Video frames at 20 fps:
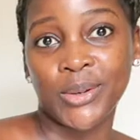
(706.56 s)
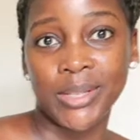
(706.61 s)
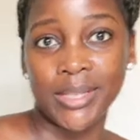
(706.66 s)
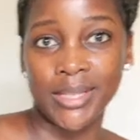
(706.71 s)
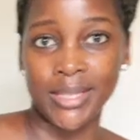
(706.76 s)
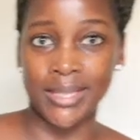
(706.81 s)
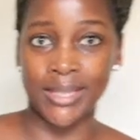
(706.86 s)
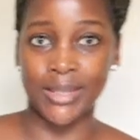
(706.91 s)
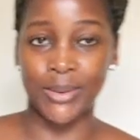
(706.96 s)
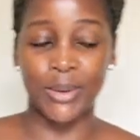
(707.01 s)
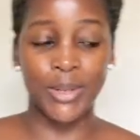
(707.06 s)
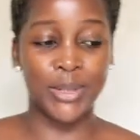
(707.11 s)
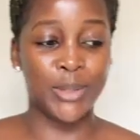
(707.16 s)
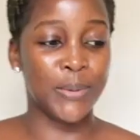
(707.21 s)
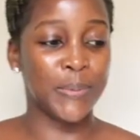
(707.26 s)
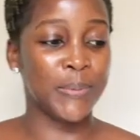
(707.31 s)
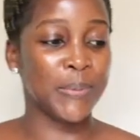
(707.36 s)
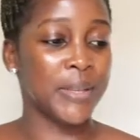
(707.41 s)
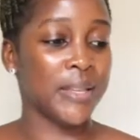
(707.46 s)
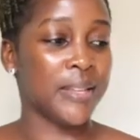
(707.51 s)
is going
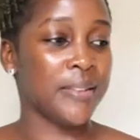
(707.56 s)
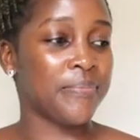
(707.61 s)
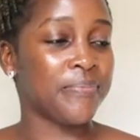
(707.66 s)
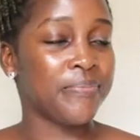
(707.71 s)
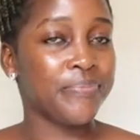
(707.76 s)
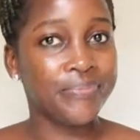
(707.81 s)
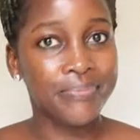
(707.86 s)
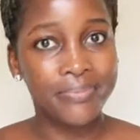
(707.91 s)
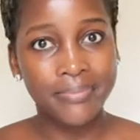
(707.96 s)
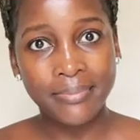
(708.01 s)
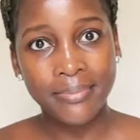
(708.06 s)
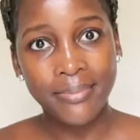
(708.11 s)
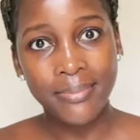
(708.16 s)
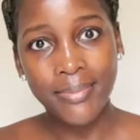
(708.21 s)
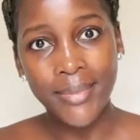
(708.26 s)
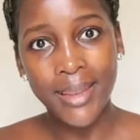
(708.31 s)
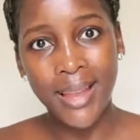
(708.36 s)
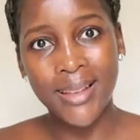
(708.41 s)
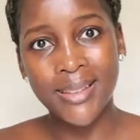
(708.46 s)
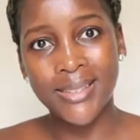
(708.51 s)
to be
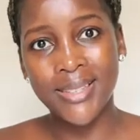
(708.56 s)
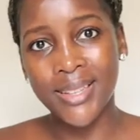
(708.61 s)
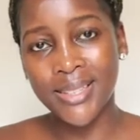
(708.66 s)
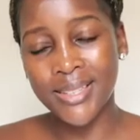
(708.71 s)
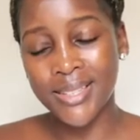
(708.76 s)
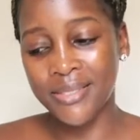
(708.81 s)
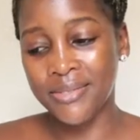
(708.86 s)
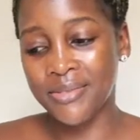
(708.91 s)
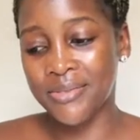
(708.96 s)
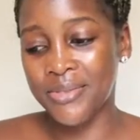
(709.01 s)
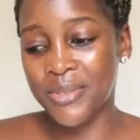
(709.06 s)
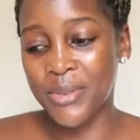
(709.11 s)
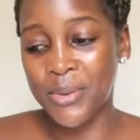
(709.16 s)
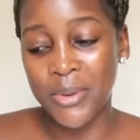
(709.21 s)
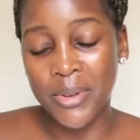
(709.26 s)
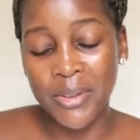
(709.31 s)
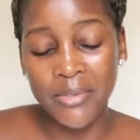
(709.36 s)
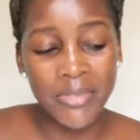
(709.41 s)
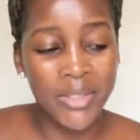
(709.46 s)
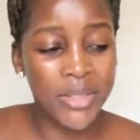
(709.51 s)
just a
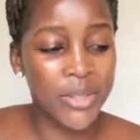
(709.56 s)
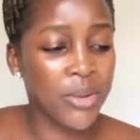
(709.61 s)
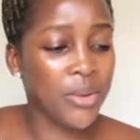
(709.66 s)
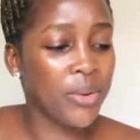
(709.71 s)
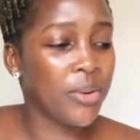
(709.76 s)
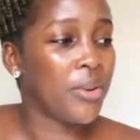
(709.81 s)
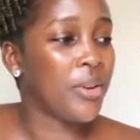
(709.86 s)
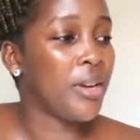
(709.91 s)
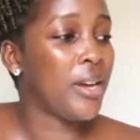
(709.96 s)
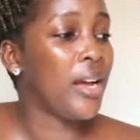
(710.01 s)
cooking video.